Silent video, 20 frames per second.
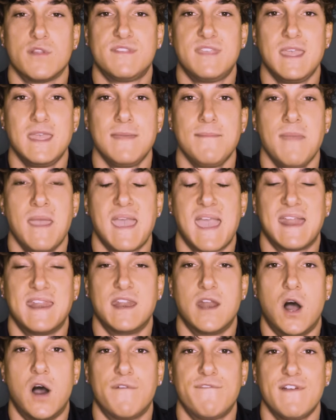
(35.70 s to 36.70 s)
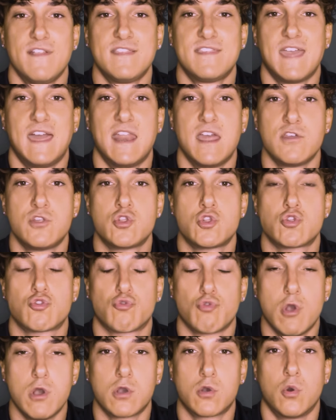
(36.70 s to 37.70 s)
team and an offense that has
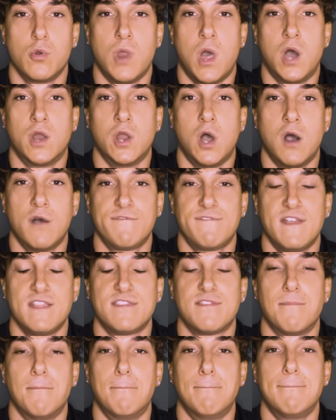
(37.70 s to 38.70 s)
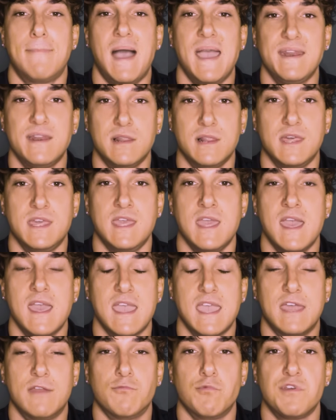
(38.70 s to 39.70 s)
struggled on offense mightily
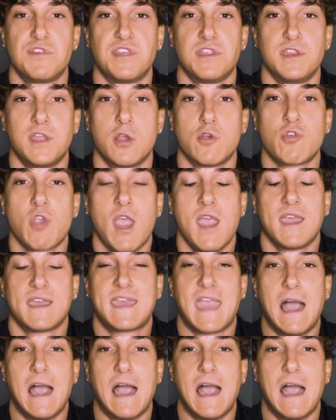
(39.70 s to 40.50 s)
in recent years,